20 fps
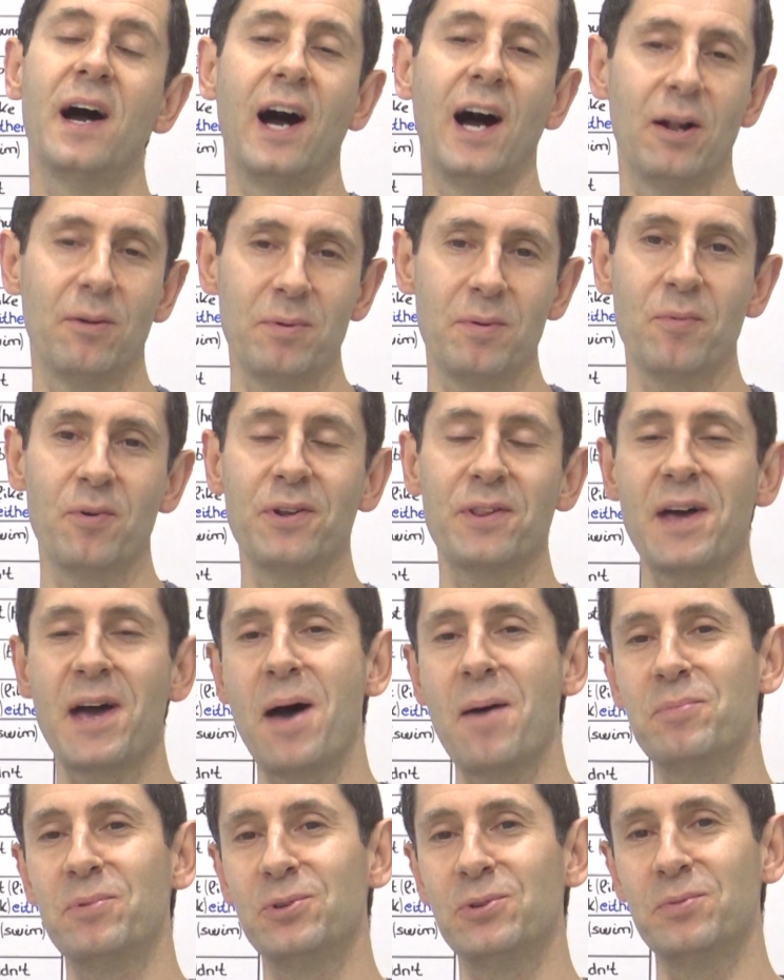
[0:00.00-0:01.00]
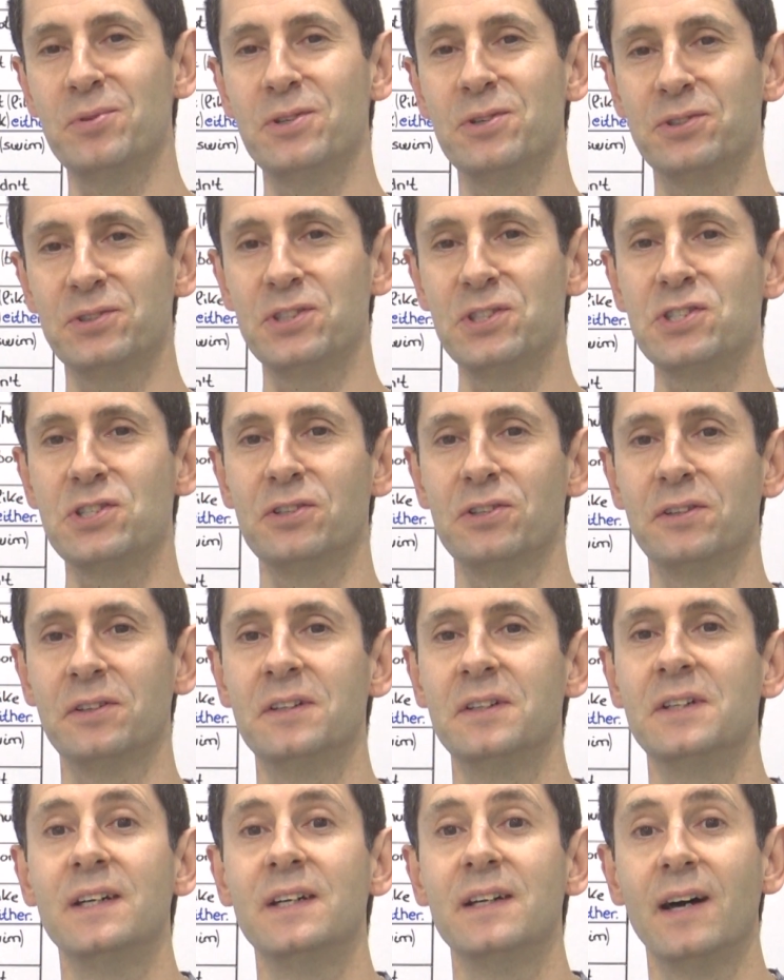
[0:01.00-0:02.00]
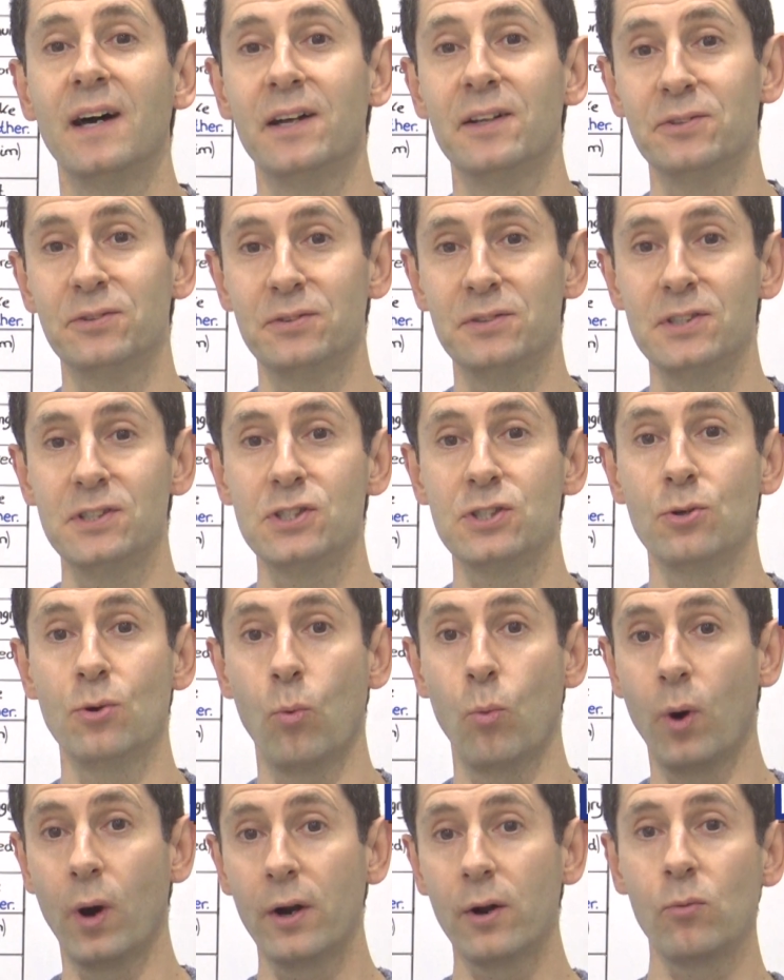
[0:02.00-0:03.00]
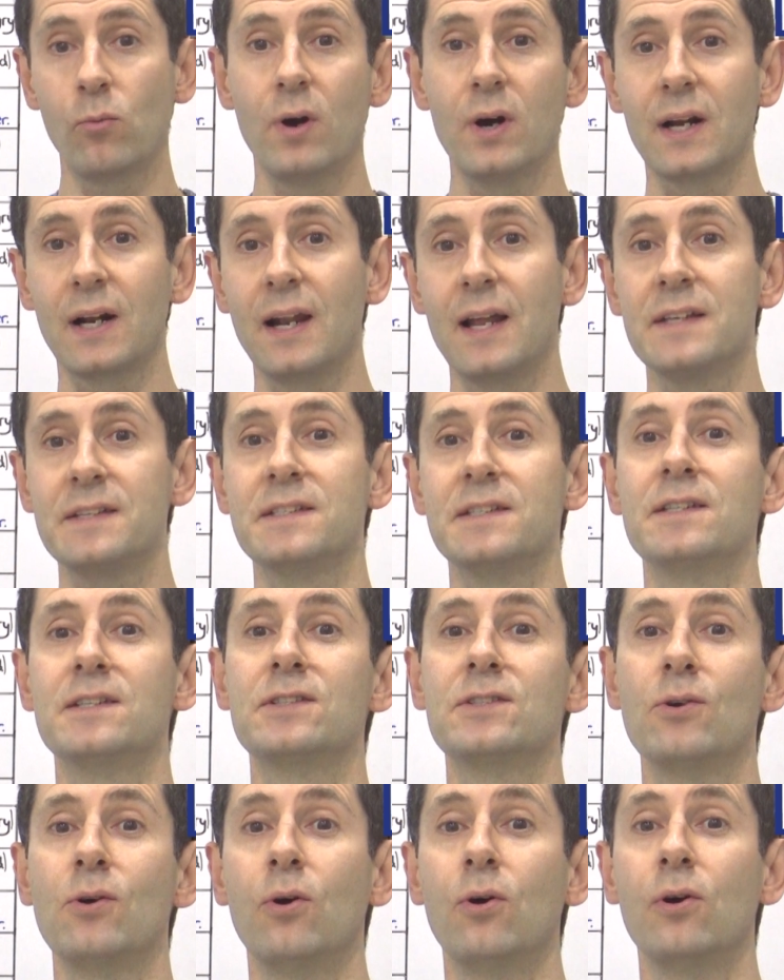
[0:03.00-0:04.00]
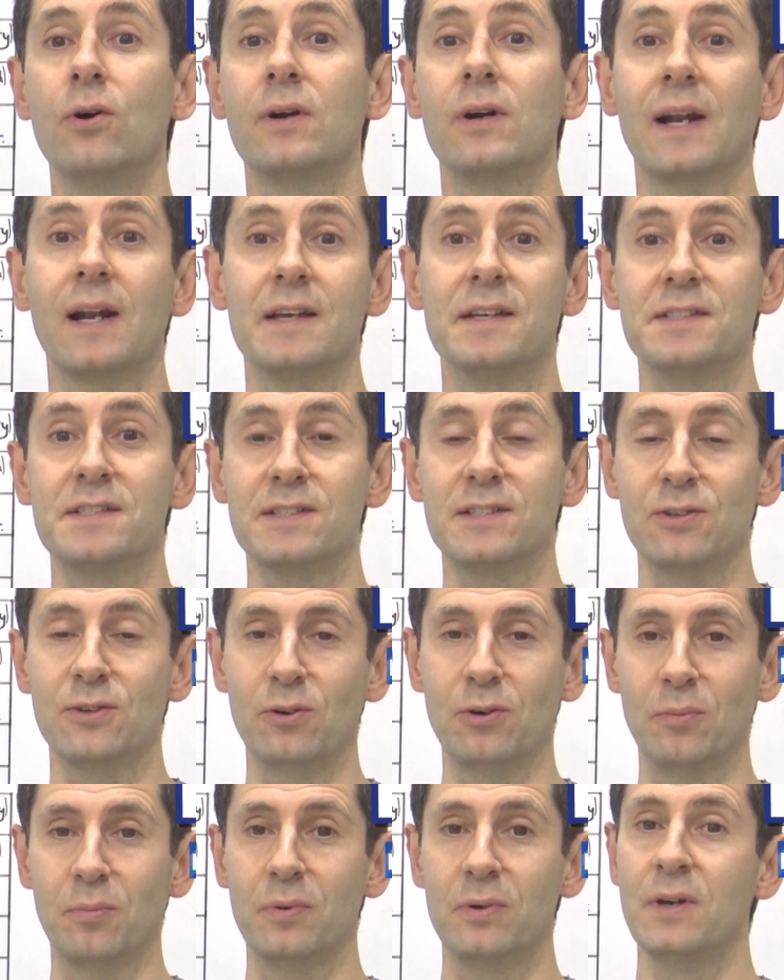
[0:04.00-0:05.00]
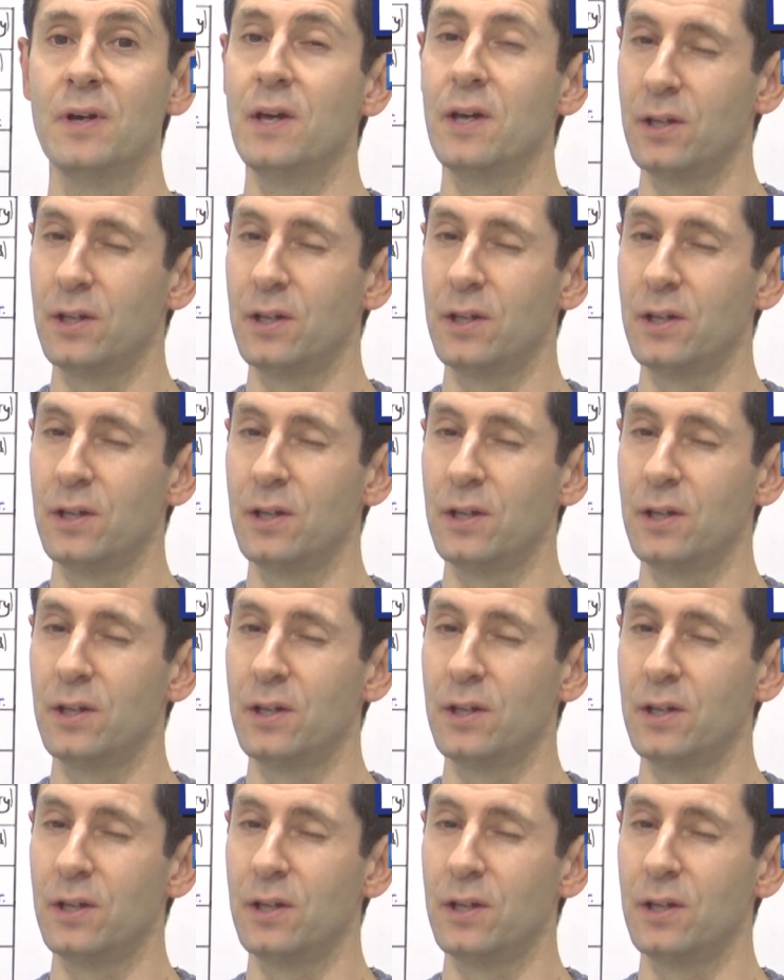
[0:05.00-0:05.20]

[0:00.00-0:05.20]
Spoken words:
I'll be more than happy to be your teacher and to teach you one-on-one classes or classes in group.